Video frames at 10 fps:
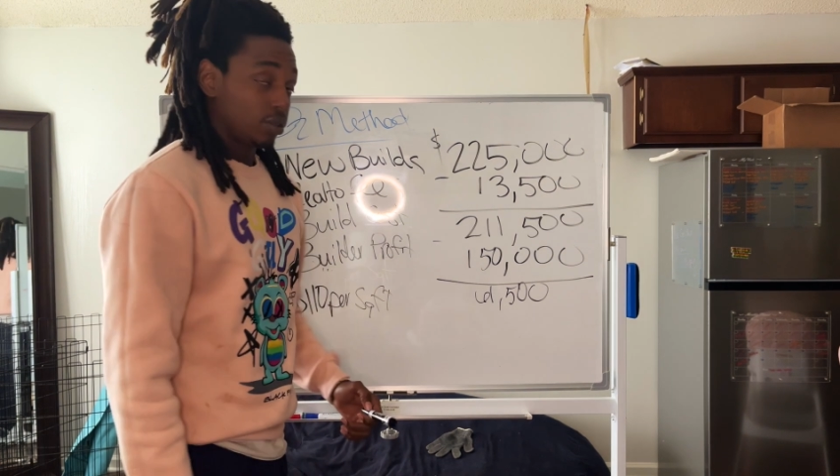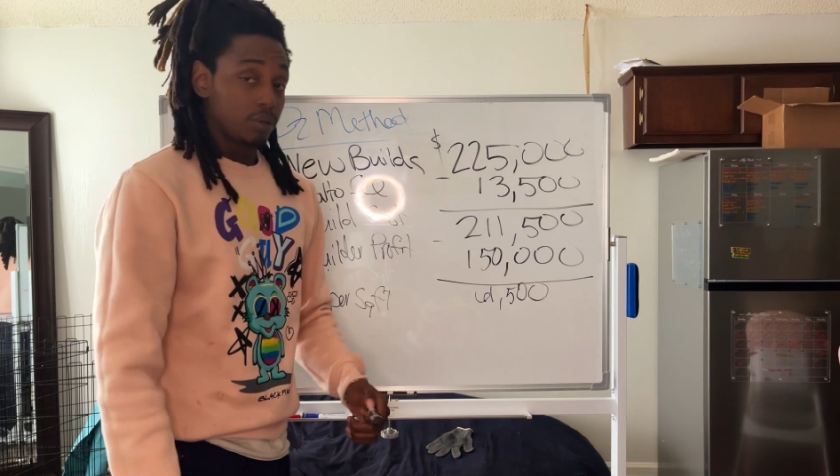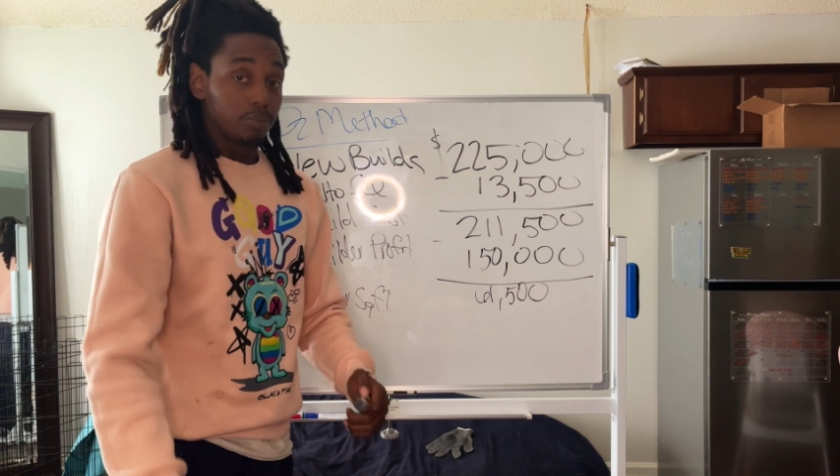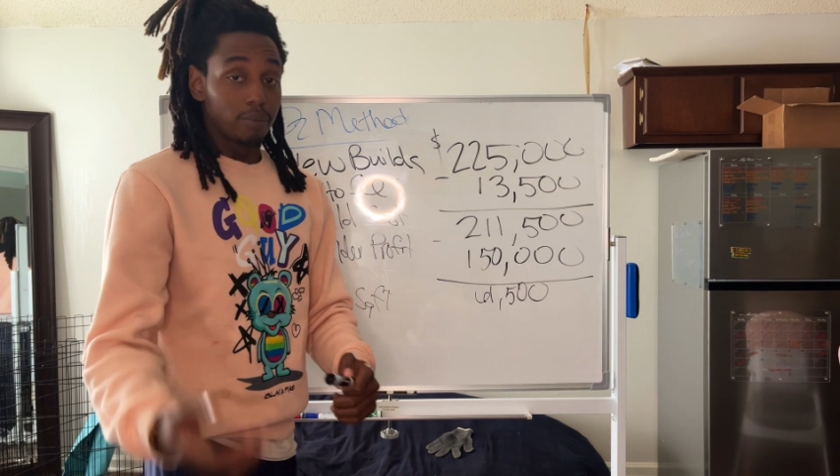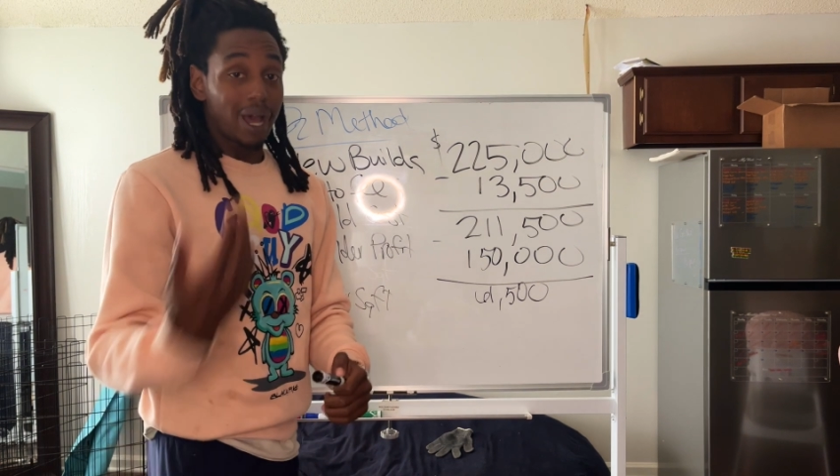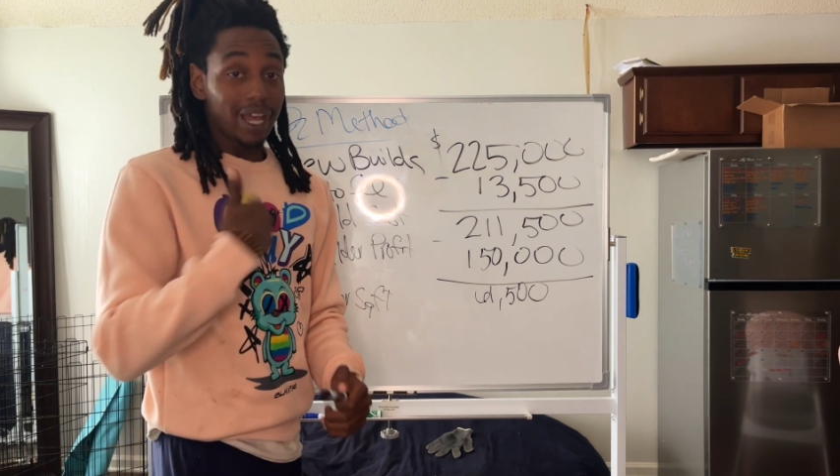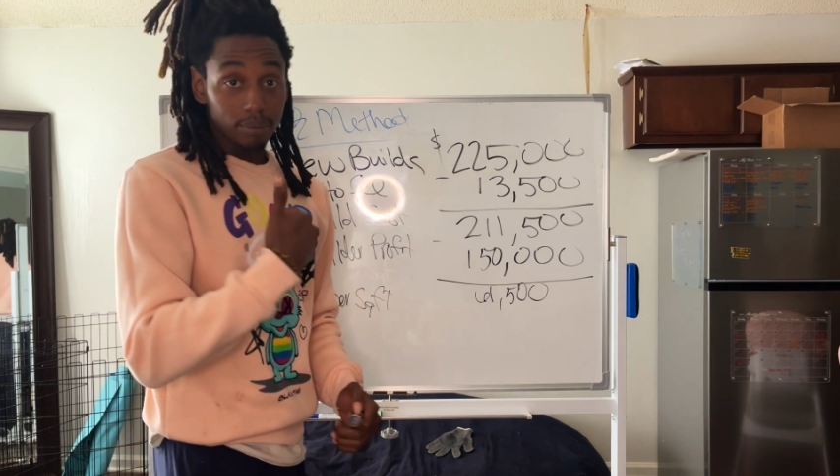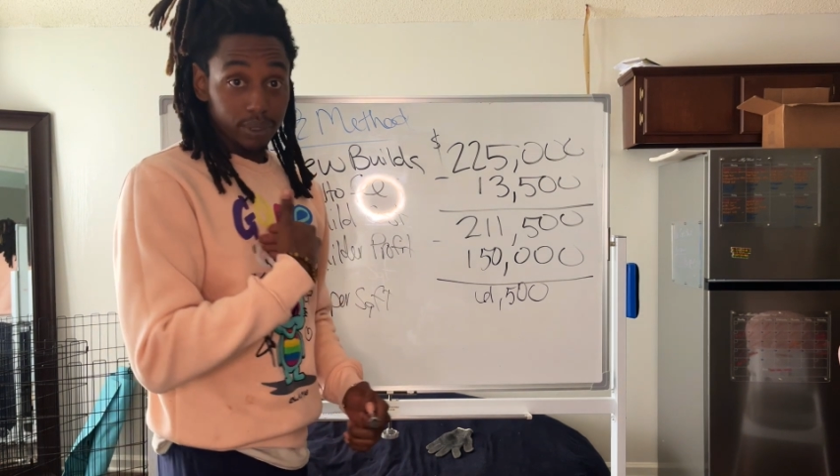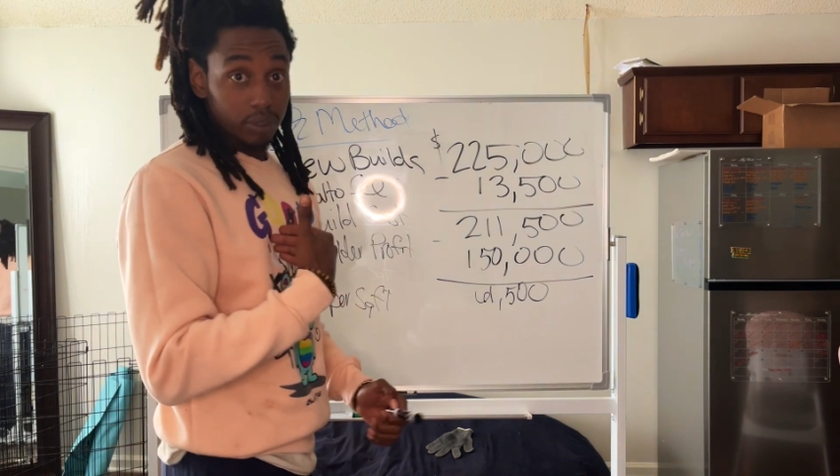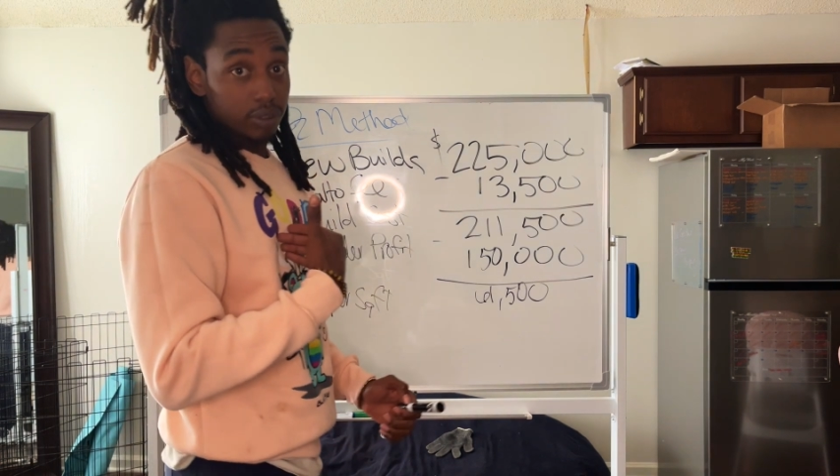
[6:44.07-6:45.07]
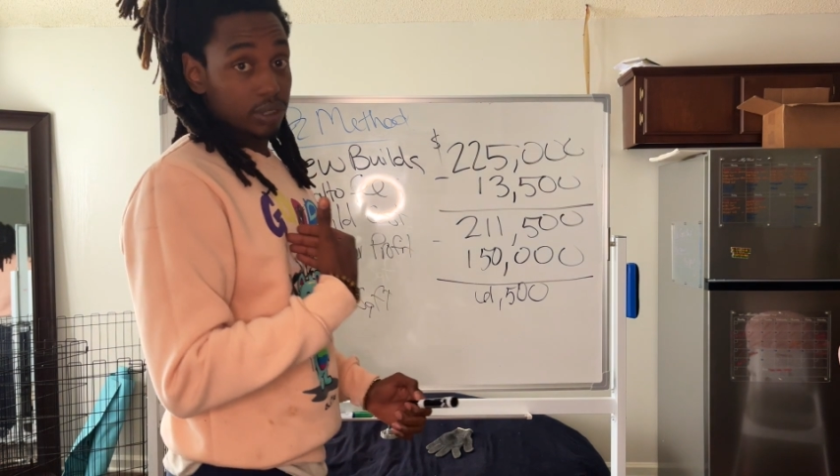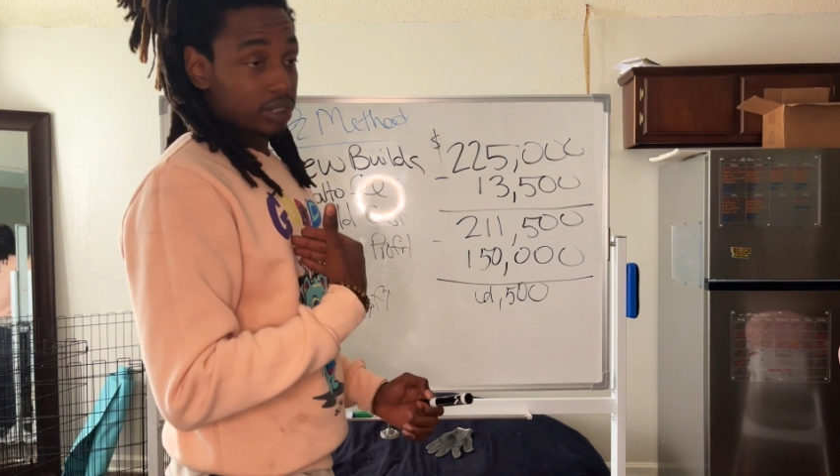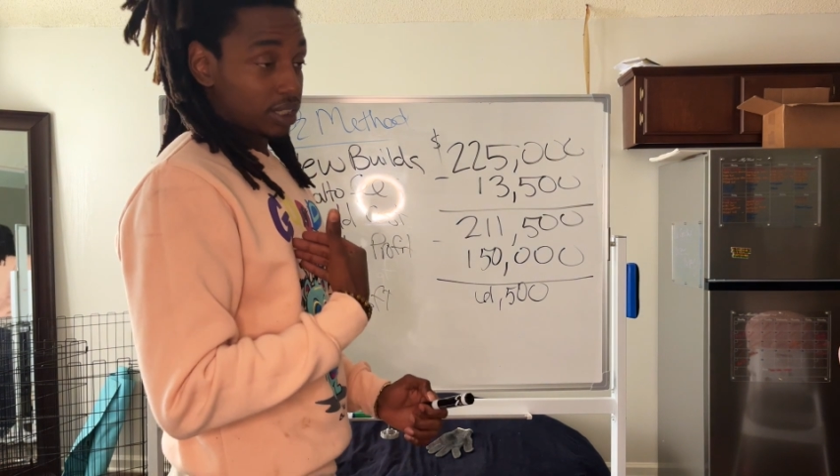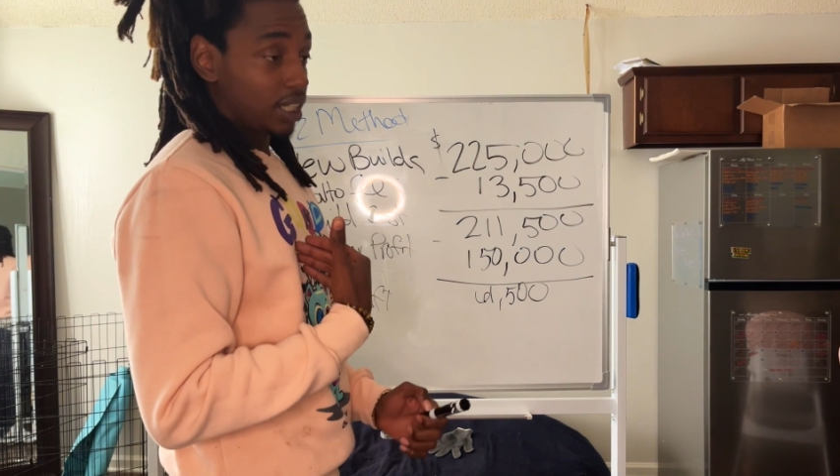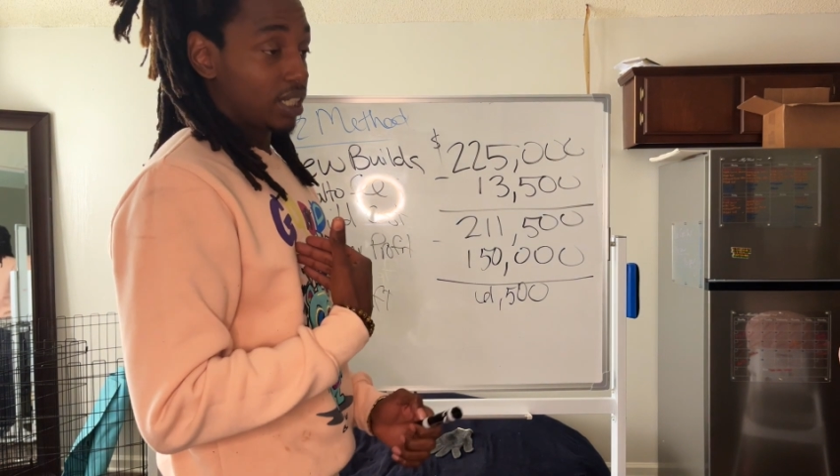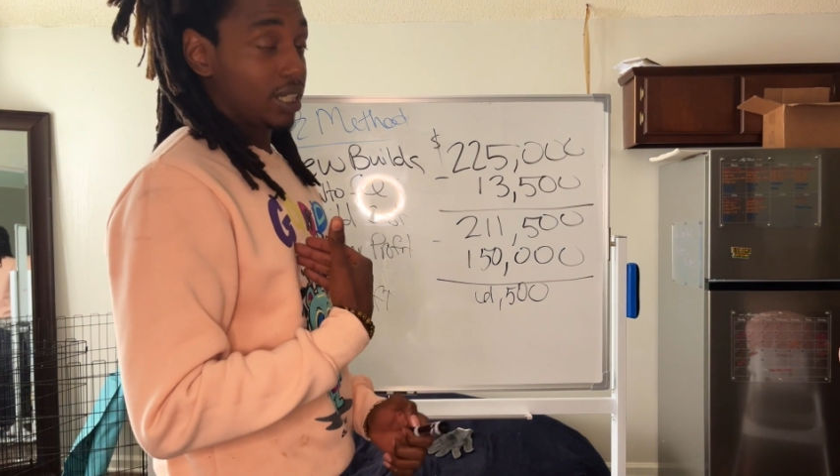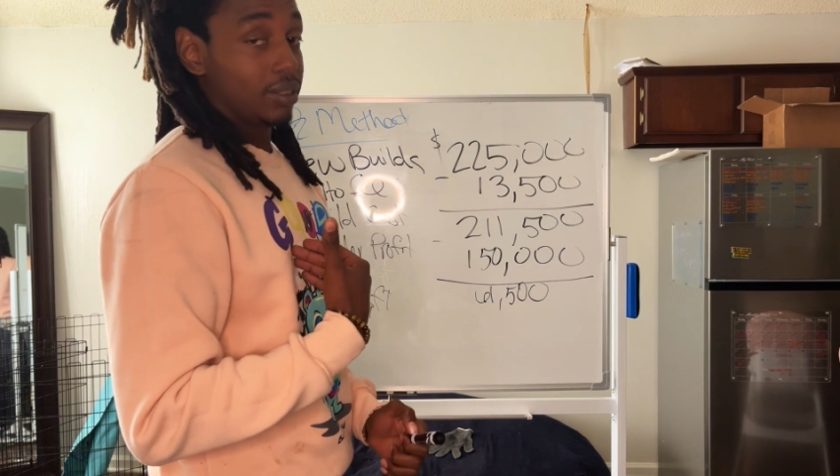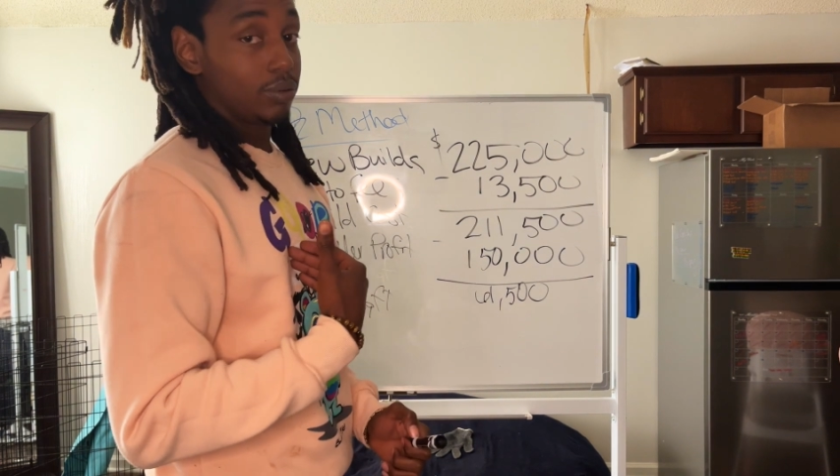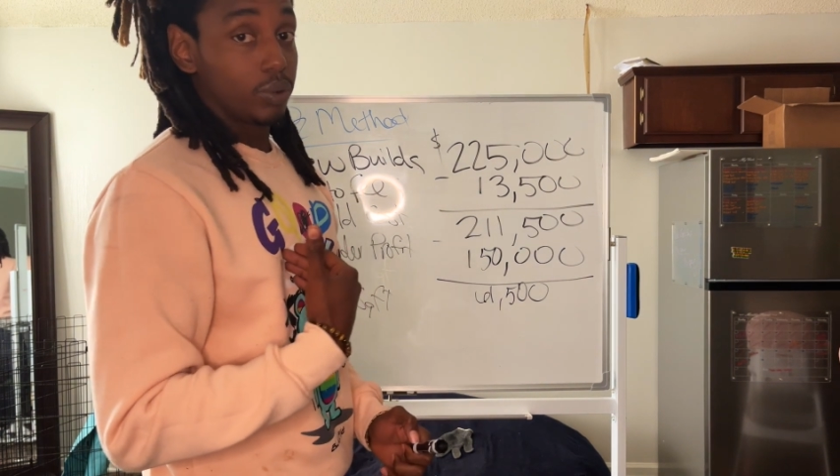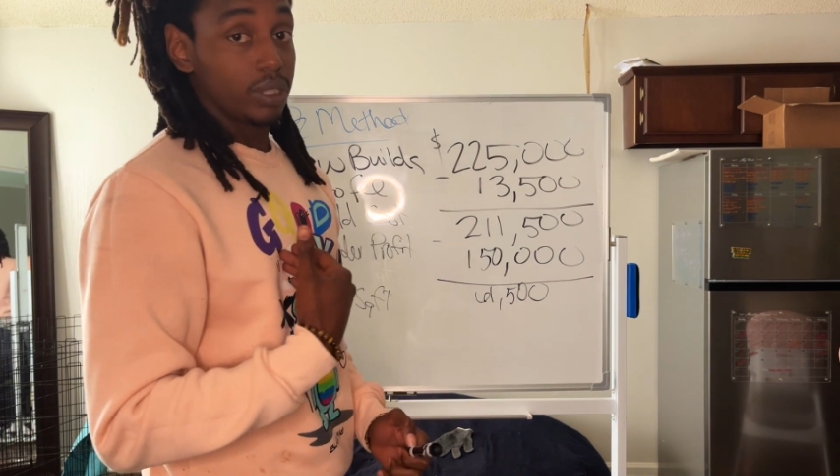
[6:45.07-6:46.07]
my builder
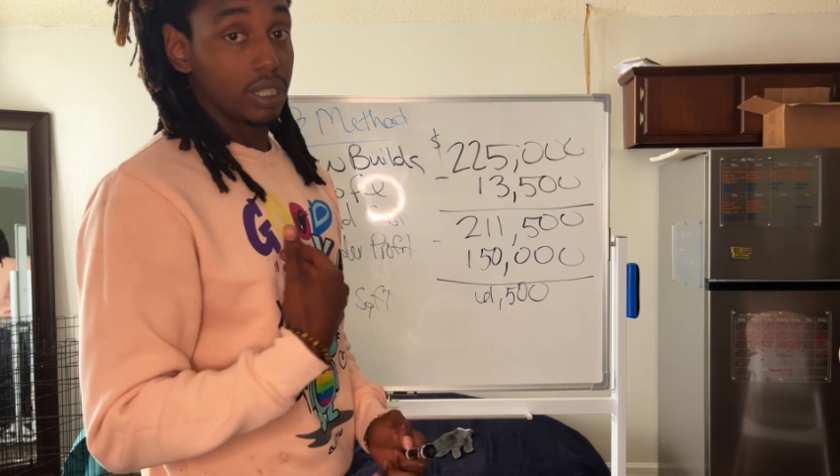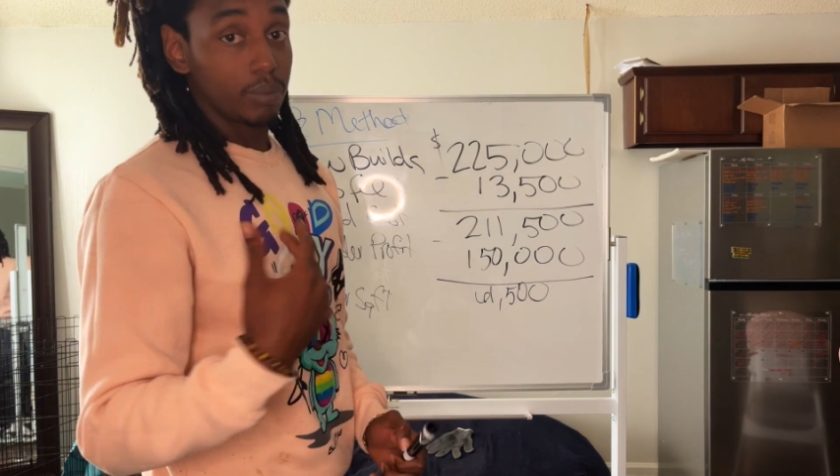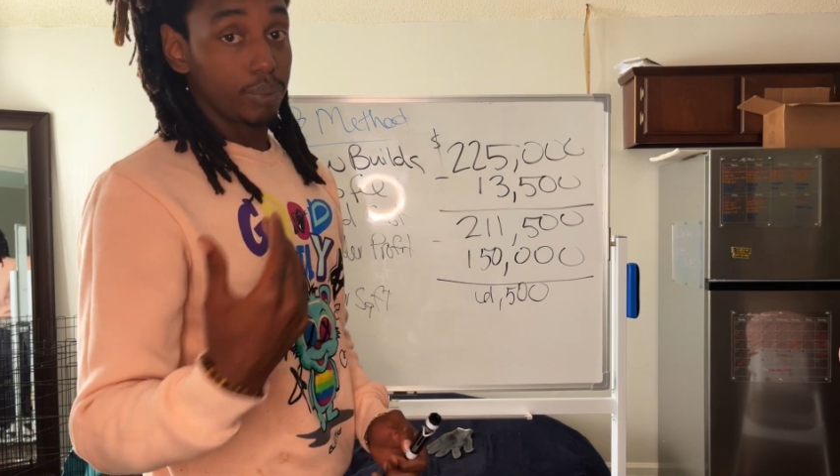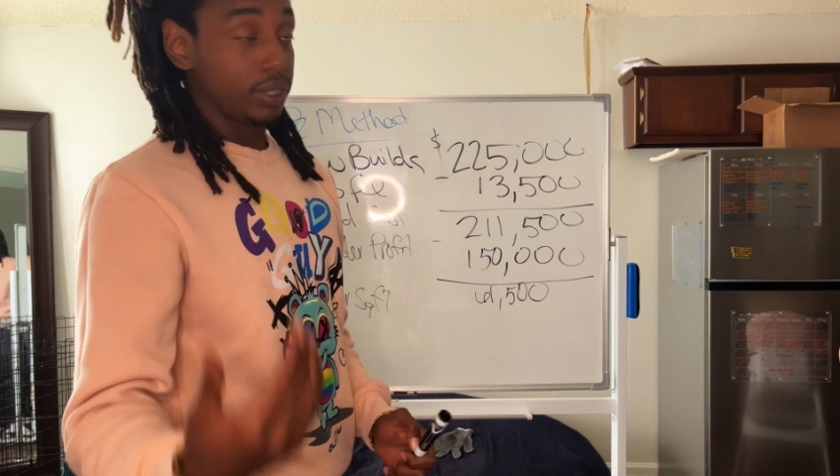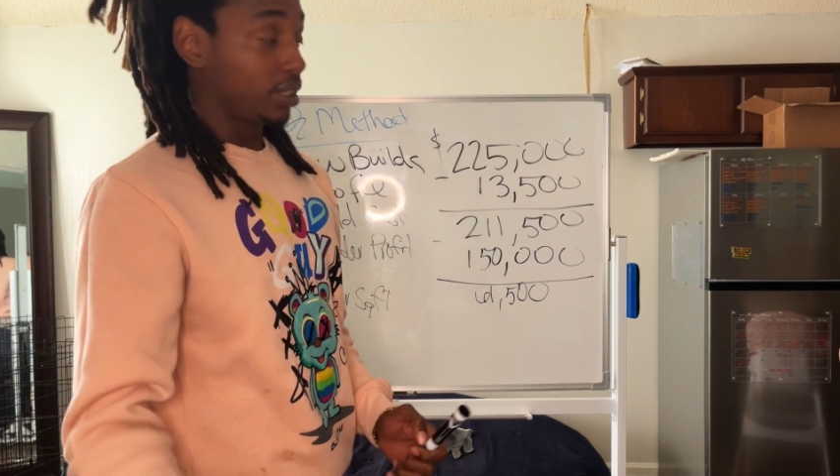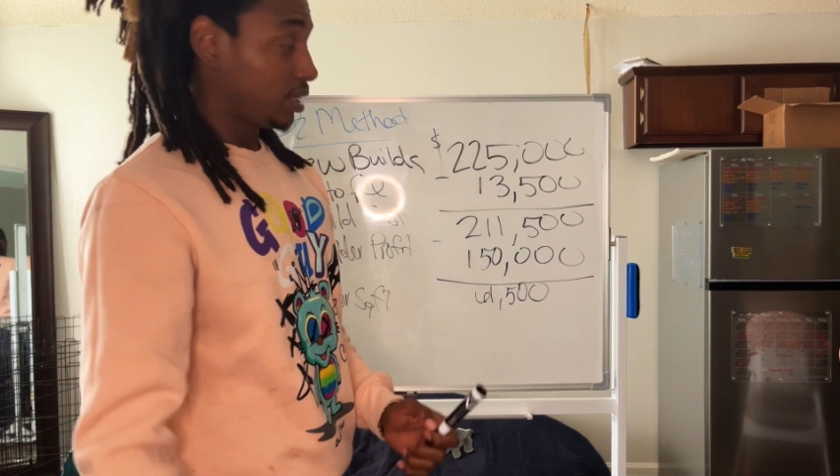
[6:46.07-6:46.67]
said with him putting